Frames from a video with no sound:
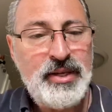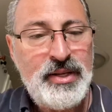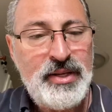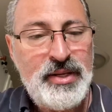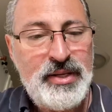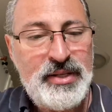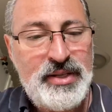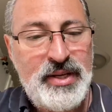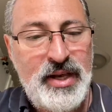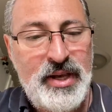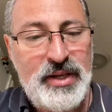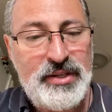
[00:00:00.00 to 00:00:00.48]

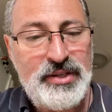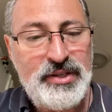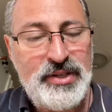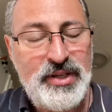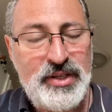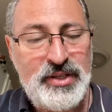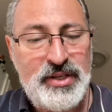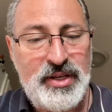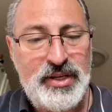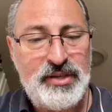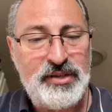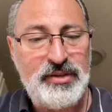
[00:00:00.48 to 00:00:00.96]
says
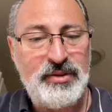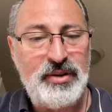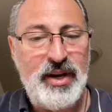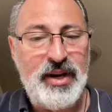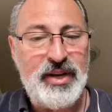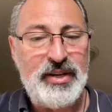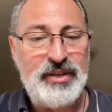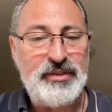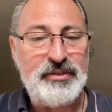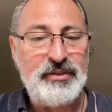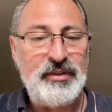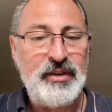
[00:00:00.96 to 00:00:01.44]
Jesus
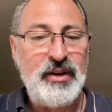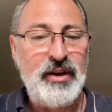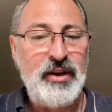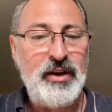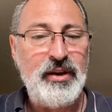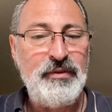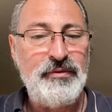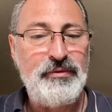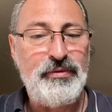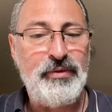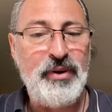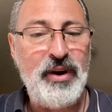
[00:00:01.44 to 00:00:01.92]
Christ.
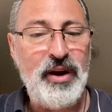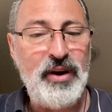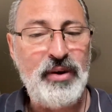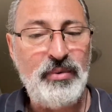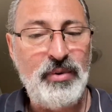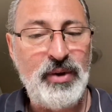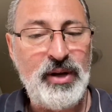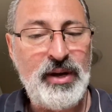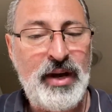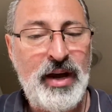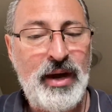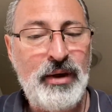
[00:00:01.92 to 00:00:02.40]
For at
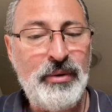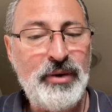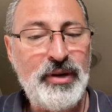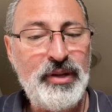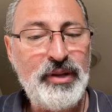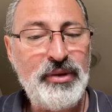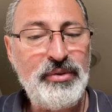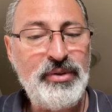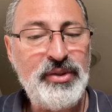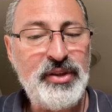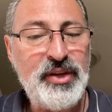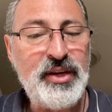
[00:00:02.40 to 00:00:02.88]
what hour
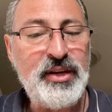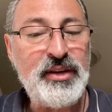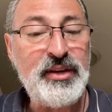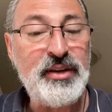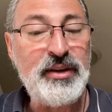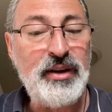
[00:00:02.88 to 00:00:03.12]
you think